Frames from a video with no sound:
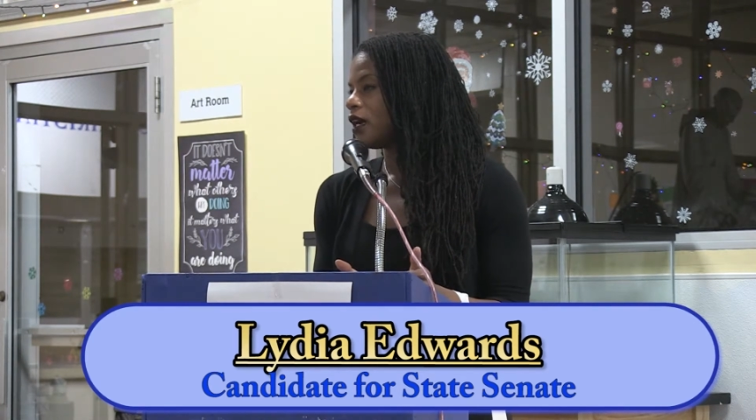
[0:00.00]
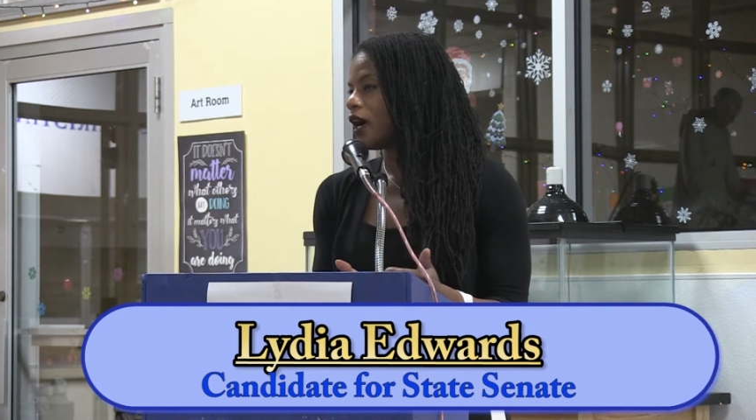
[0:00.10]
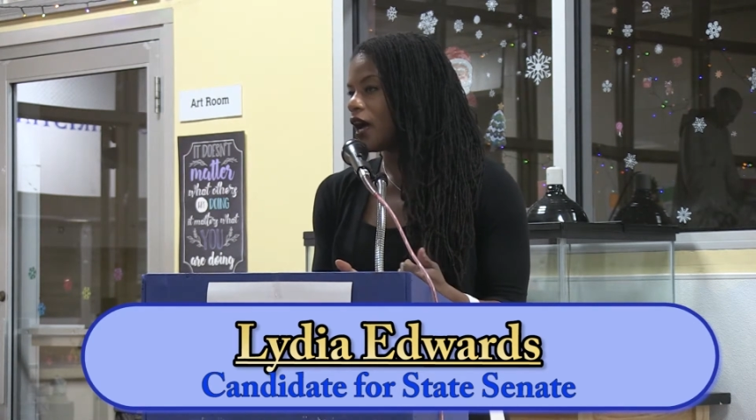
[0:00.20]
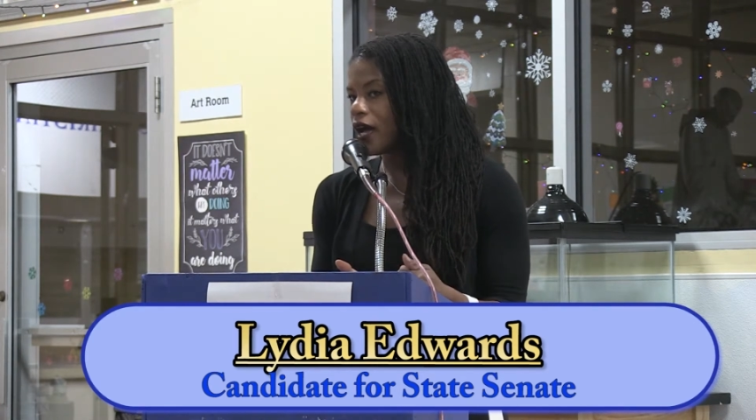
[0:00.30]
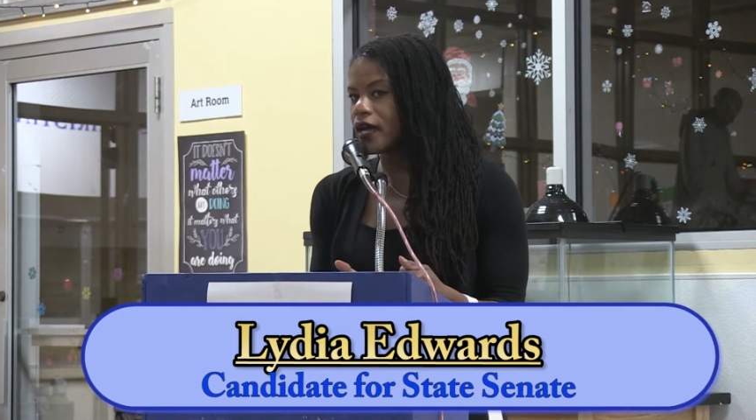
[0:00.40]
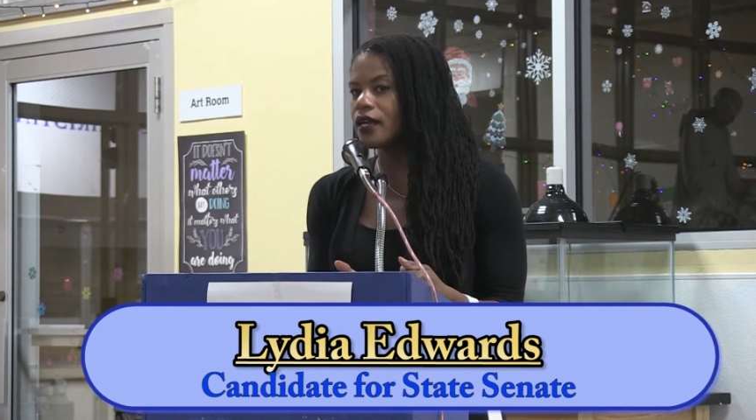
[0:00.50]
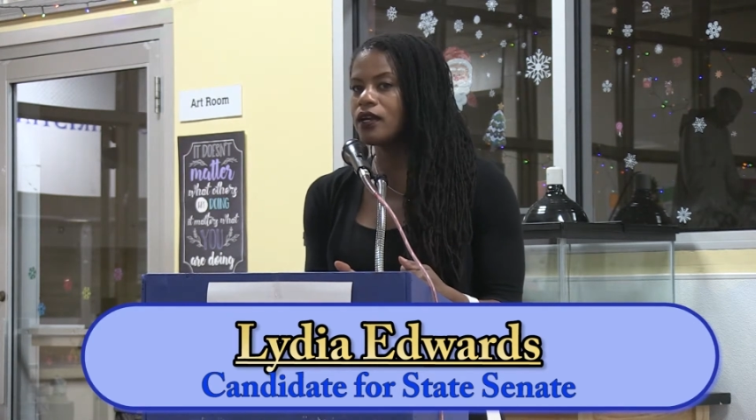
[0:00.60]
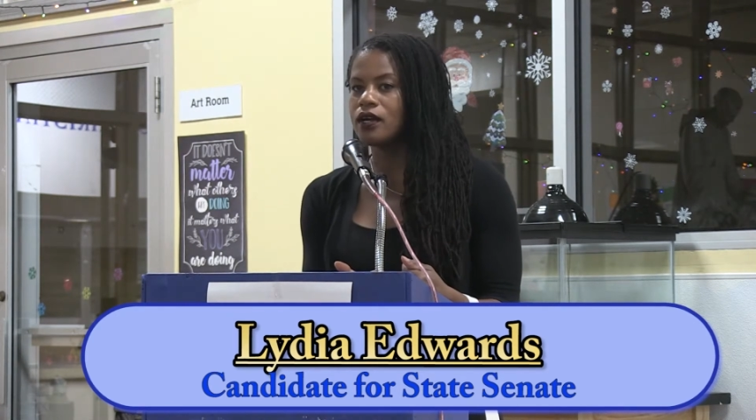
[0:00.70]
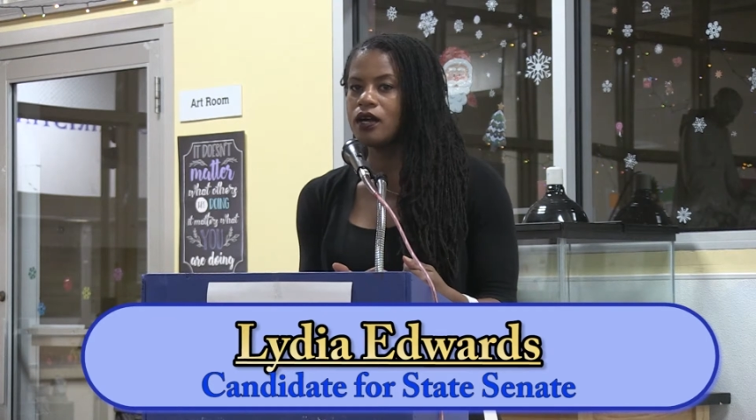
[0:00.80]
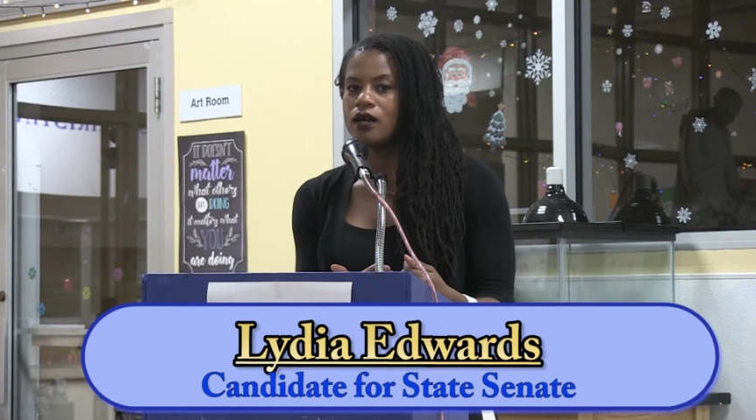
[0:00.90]

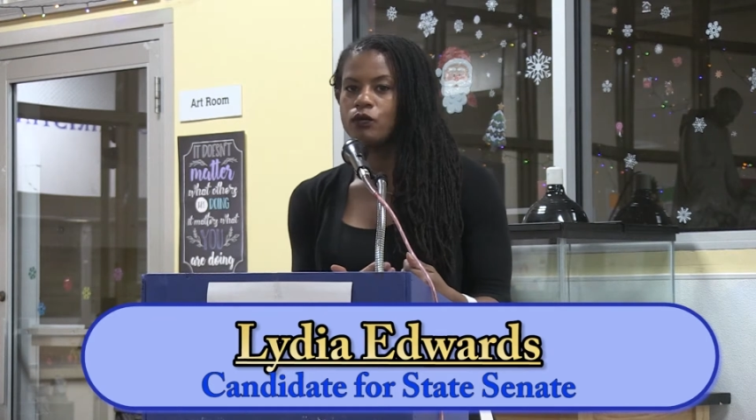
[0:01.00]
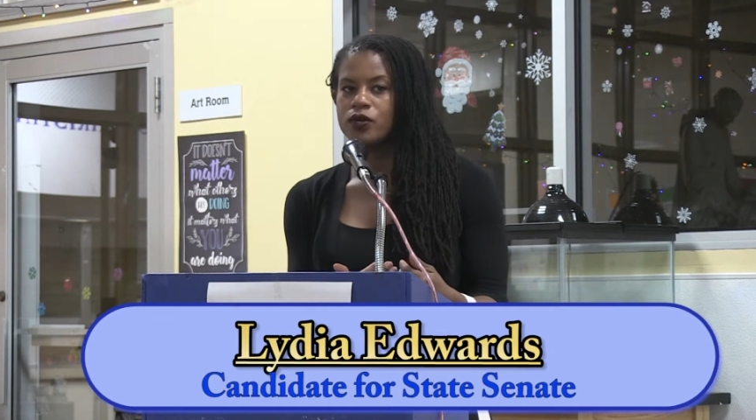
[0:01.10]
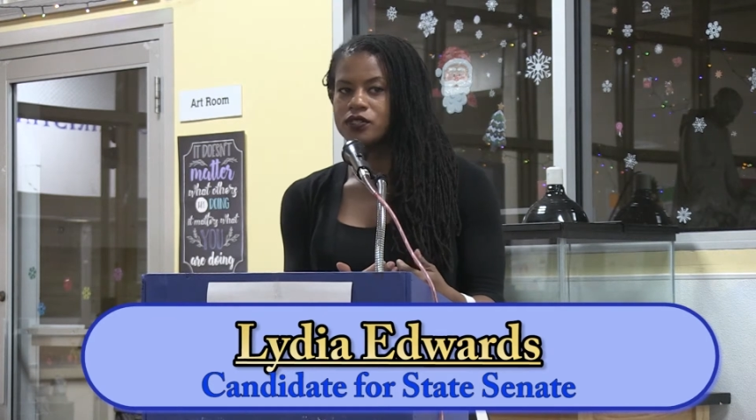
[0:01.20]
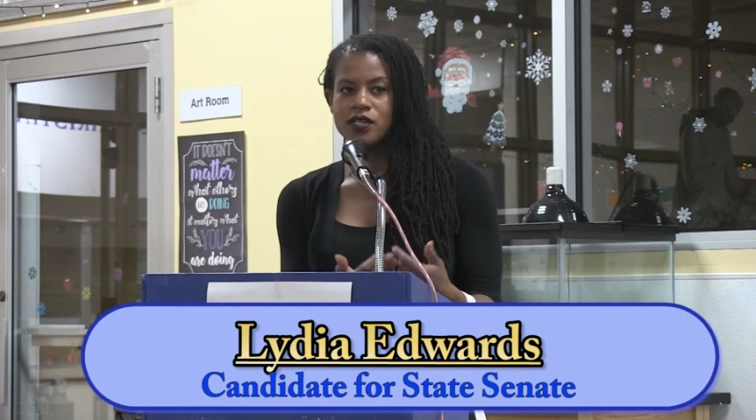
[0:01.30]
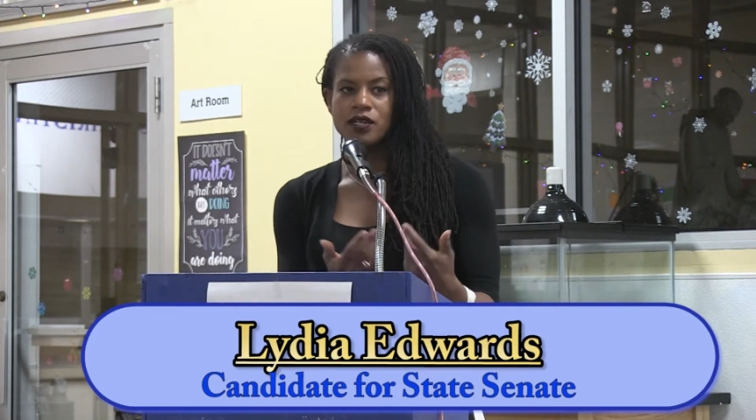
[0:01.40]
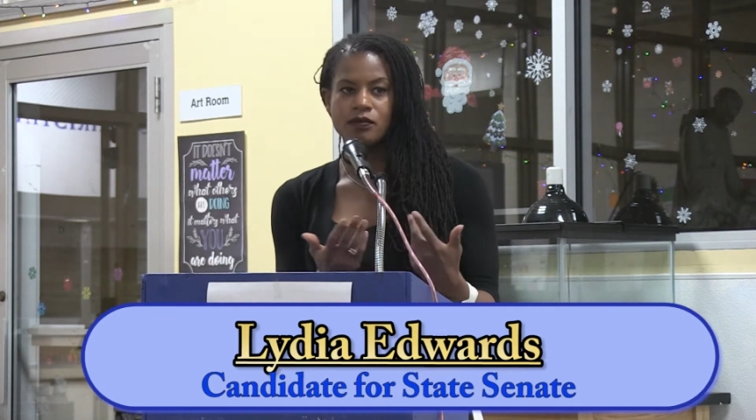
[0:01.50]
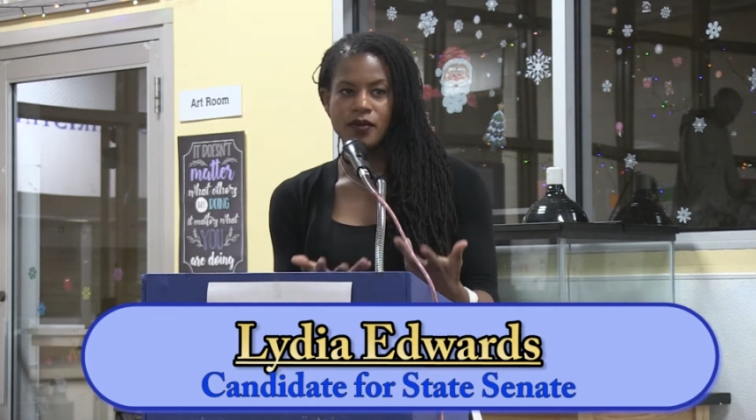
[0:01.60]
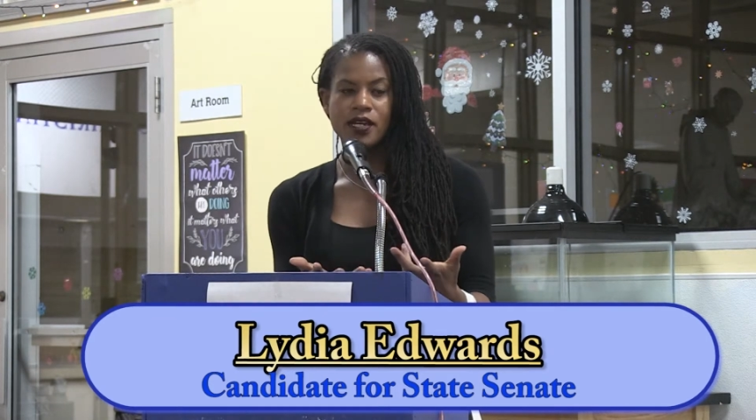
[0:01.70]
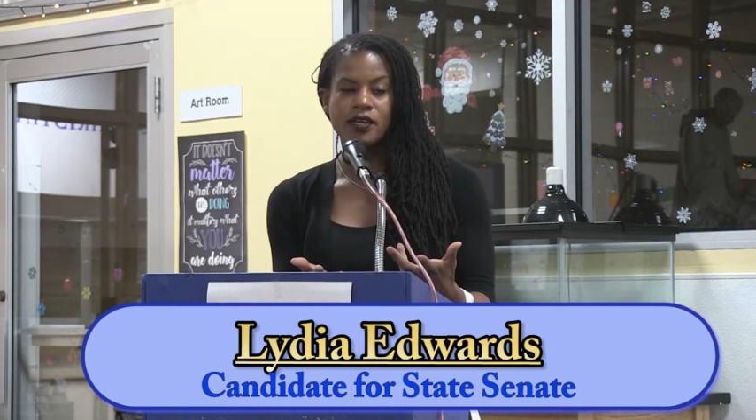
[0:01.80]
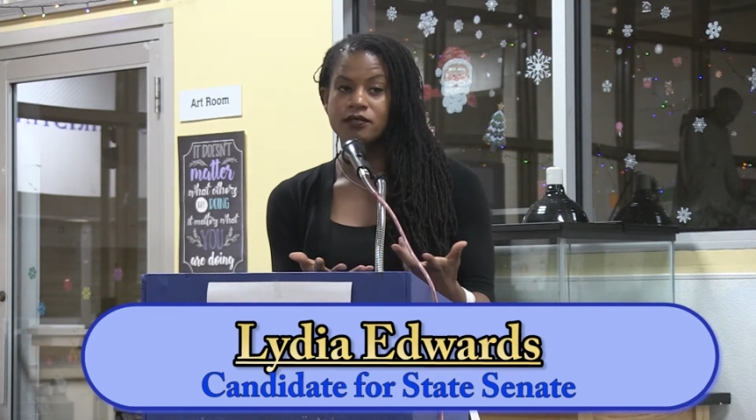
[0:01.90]
I was in many